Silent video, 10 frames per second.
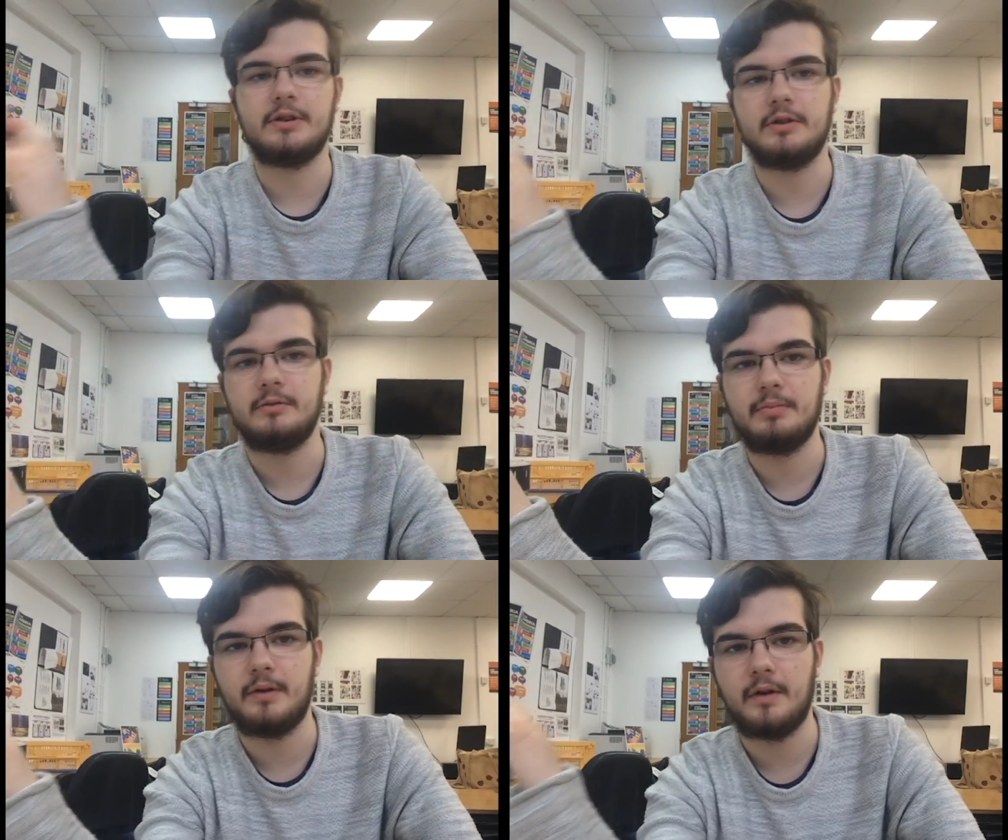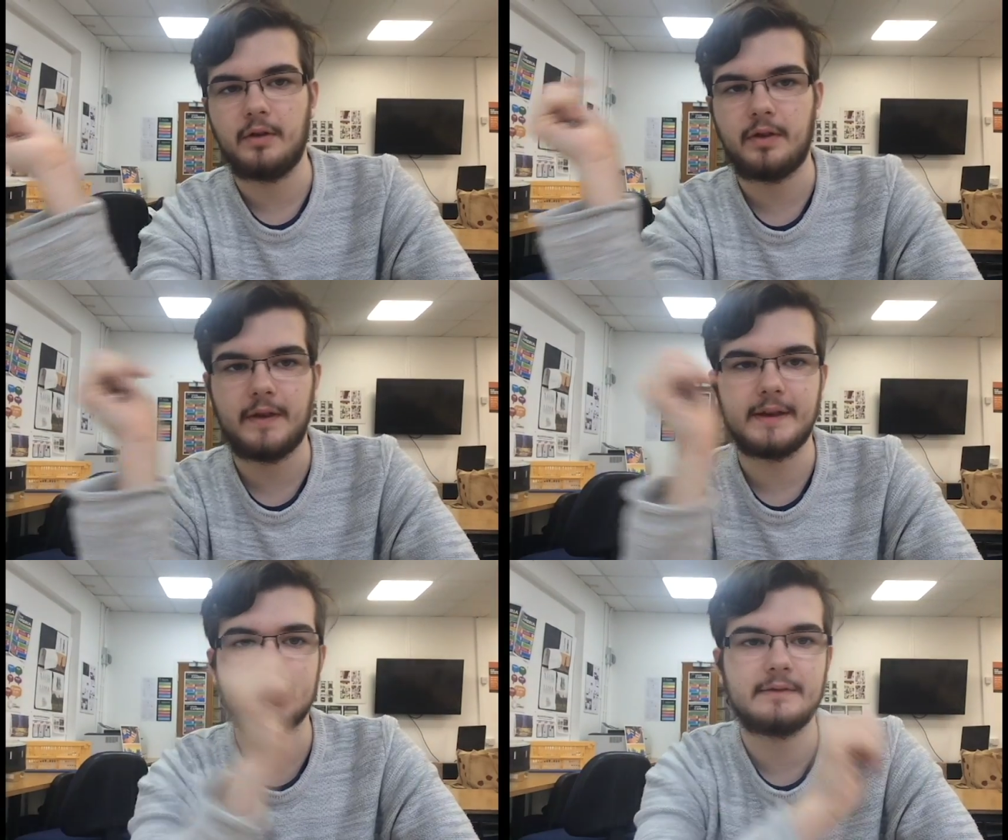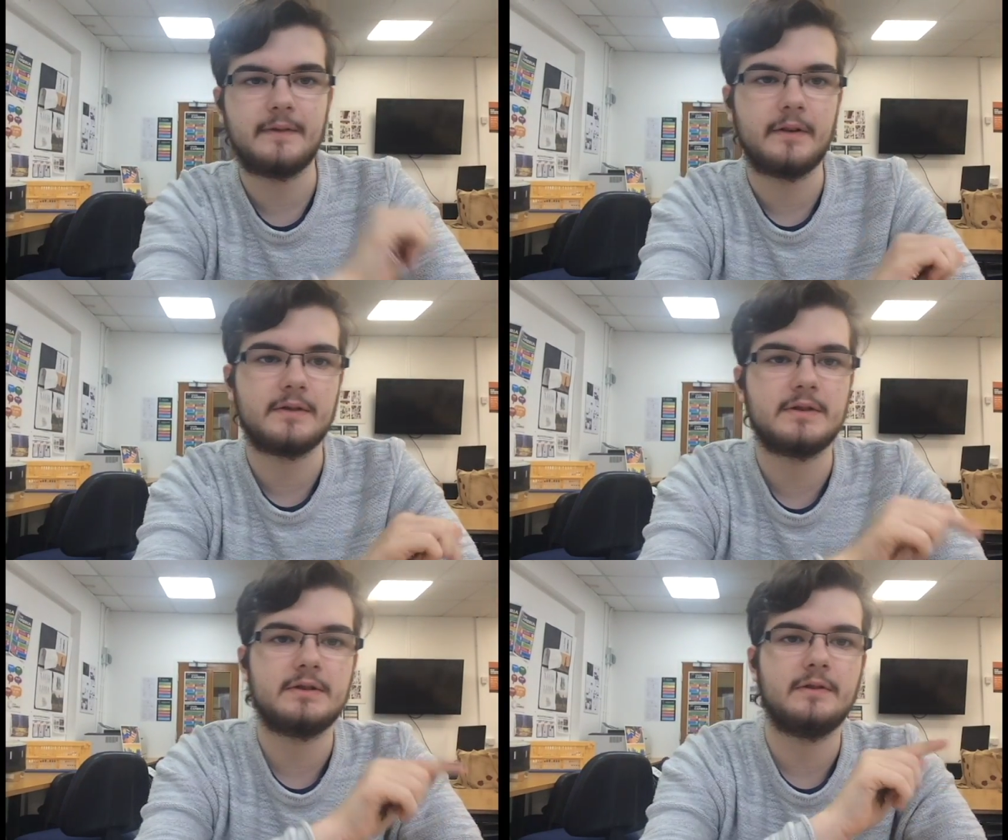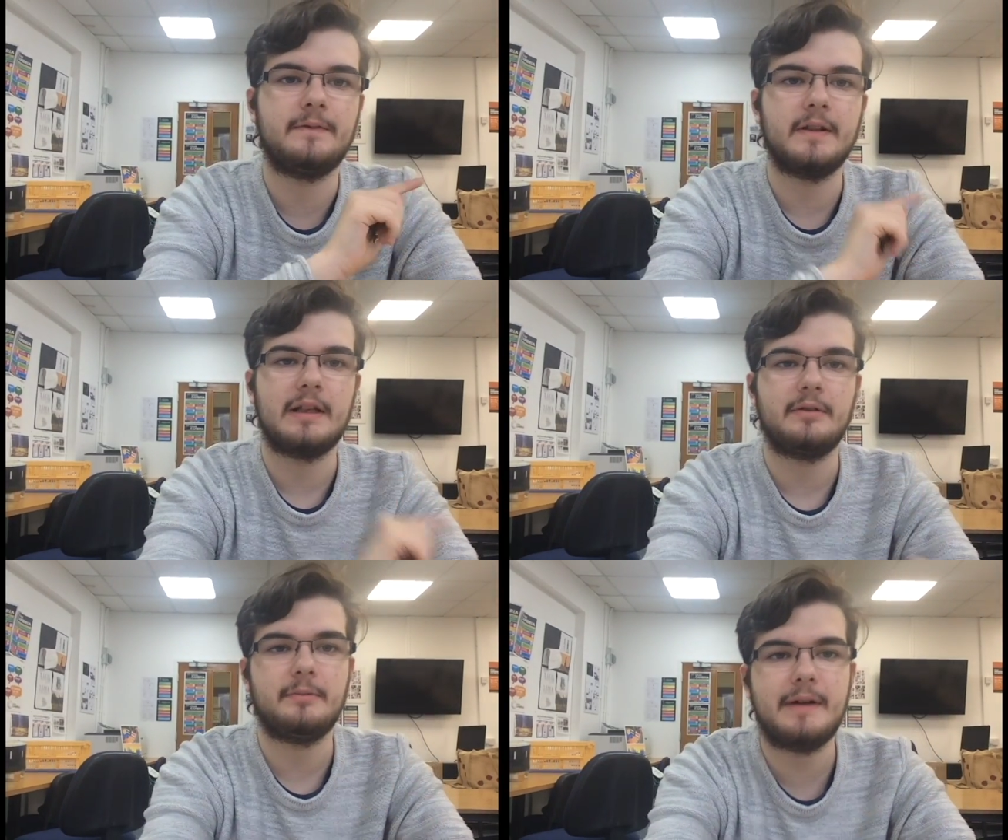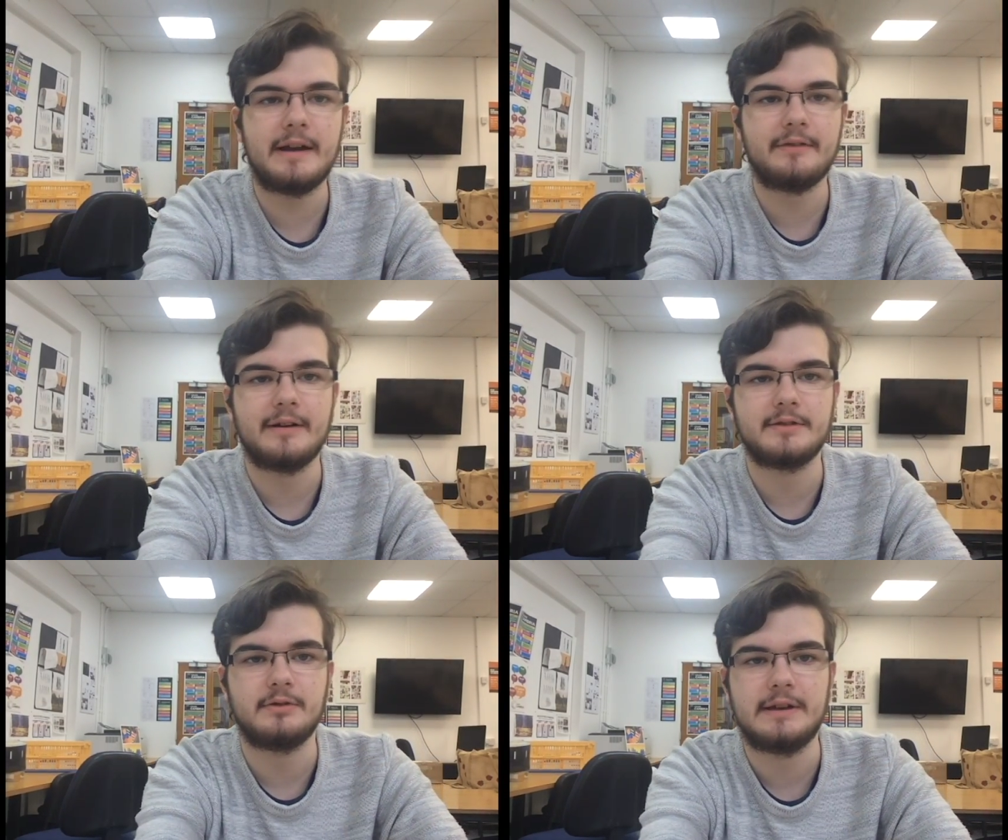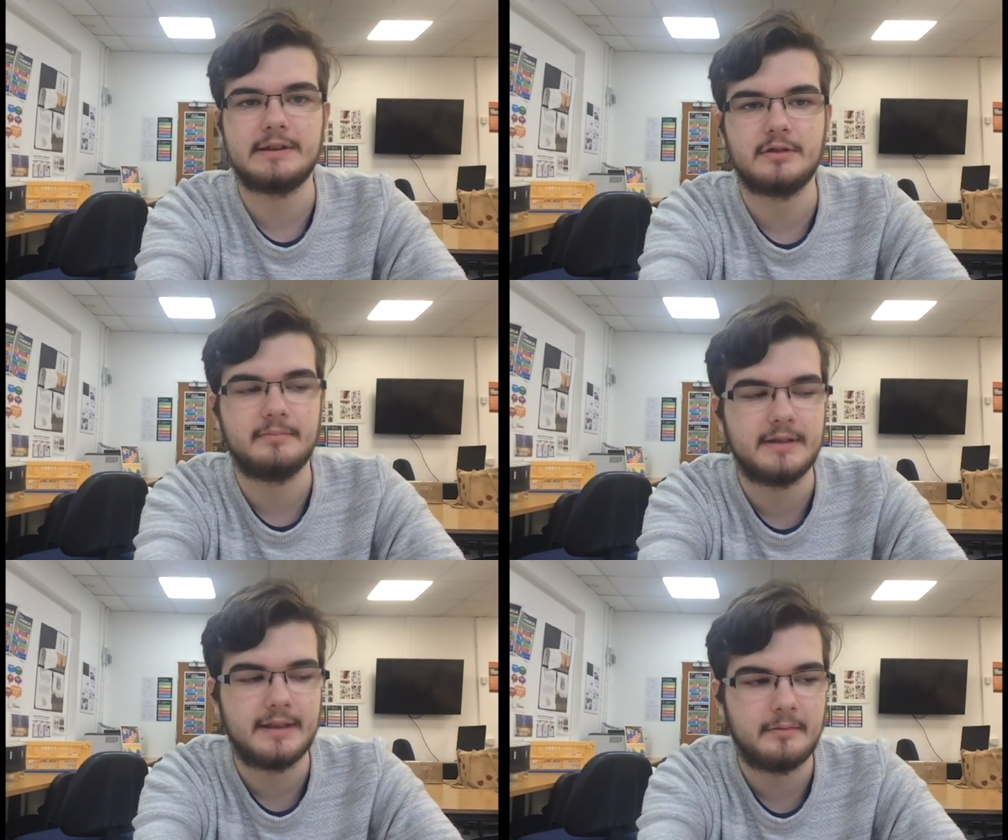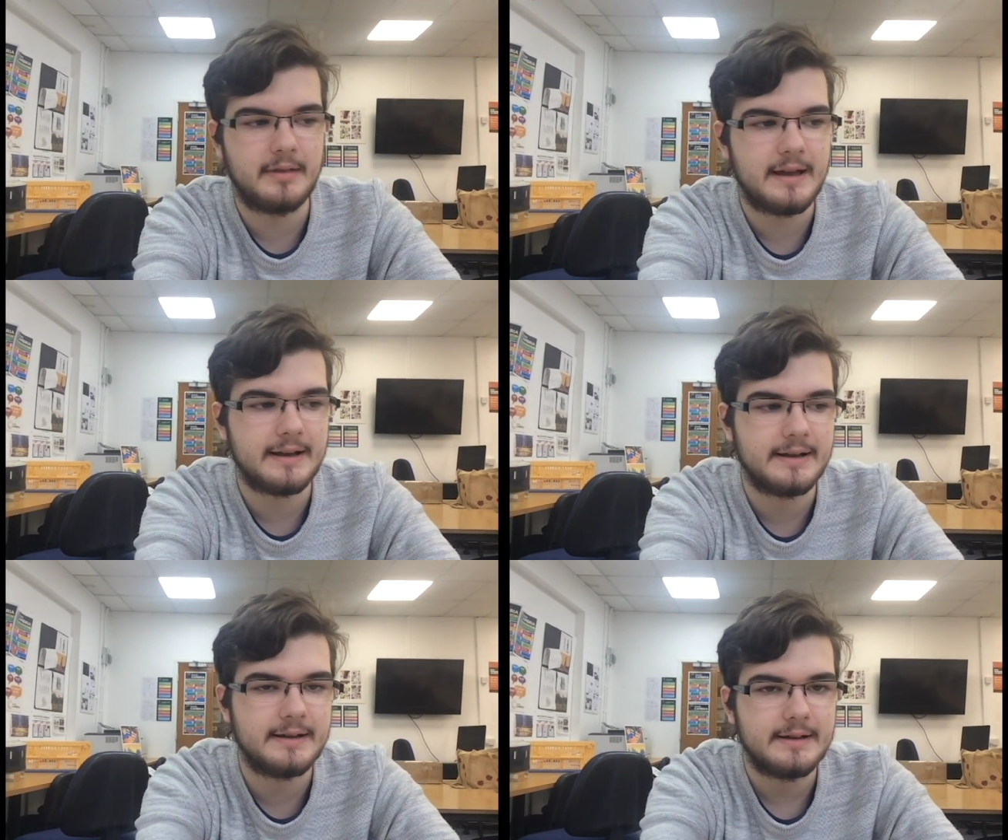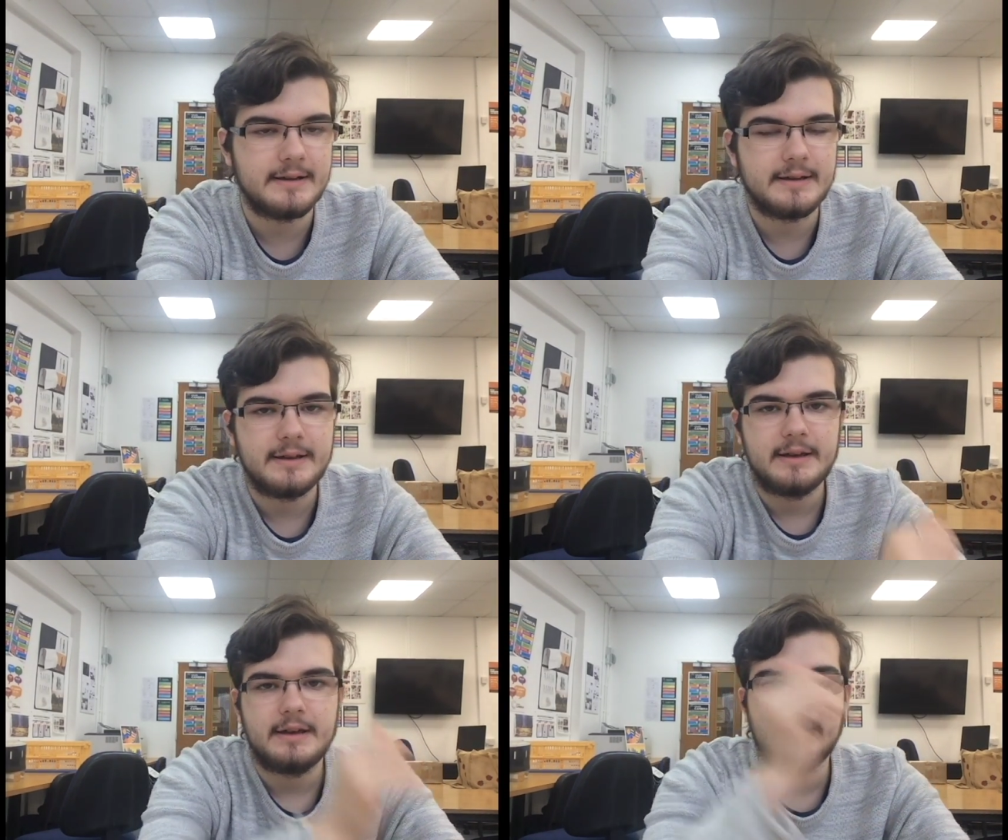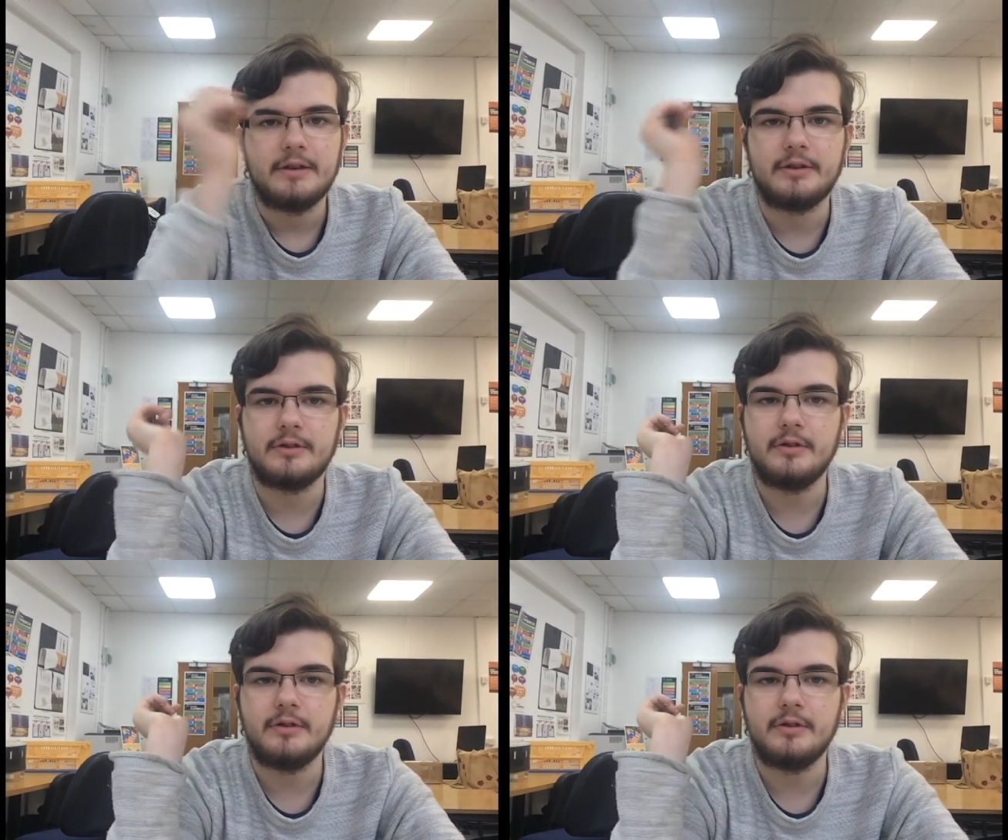You should put other things in focus to fill out the background so it isn't completely blank. You should